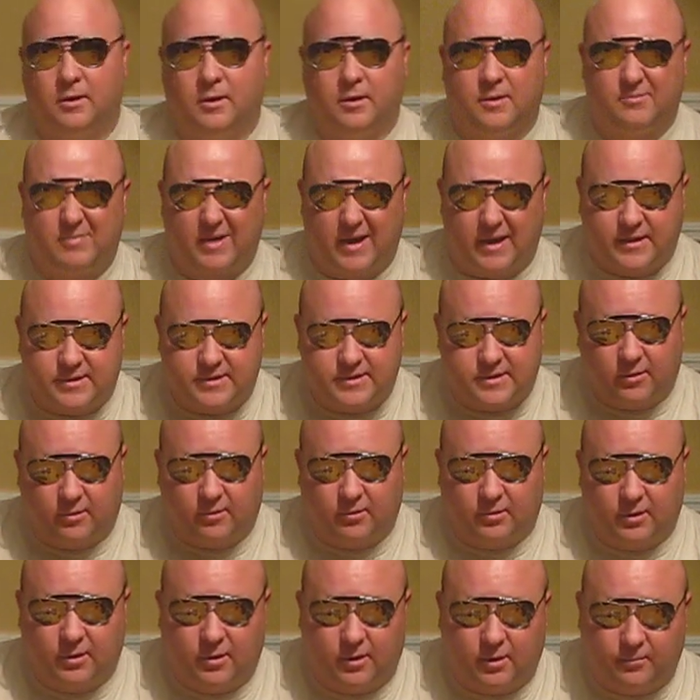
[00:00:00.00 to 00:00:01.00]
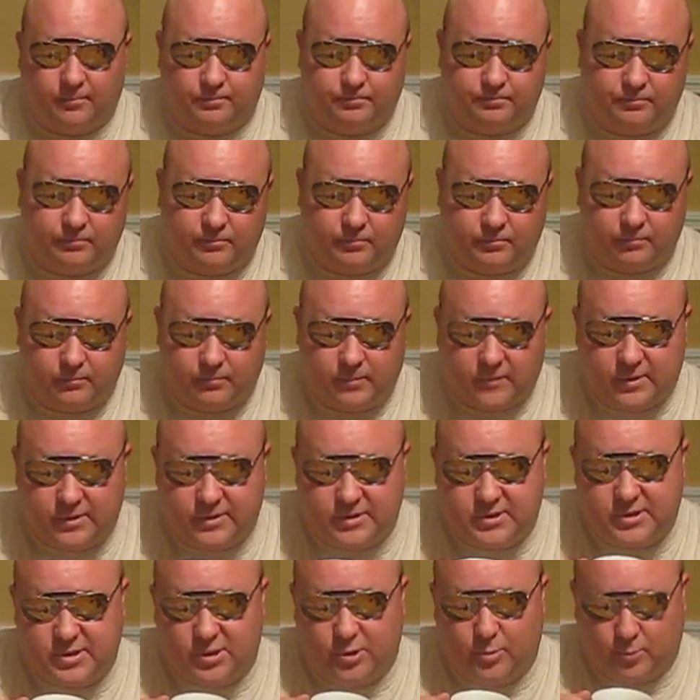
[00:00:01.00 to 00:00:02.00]
Pass on a little
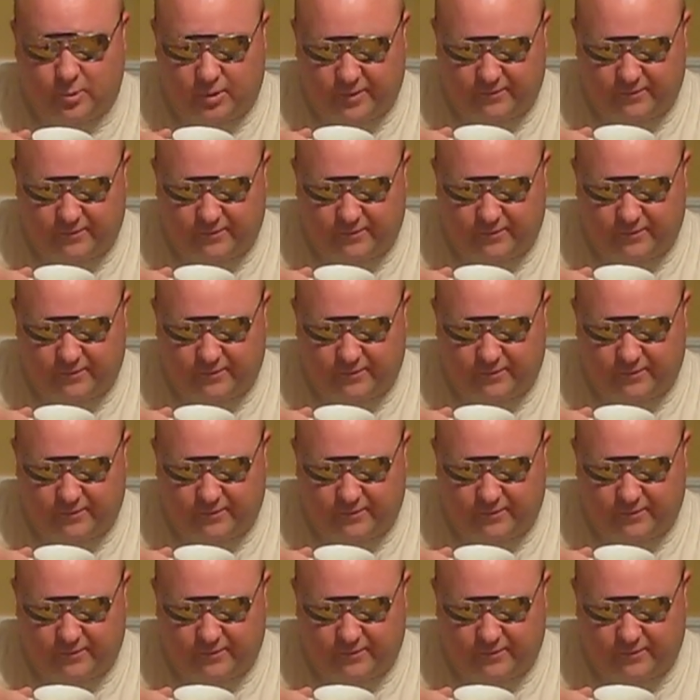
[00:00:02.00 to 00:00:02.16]
consumer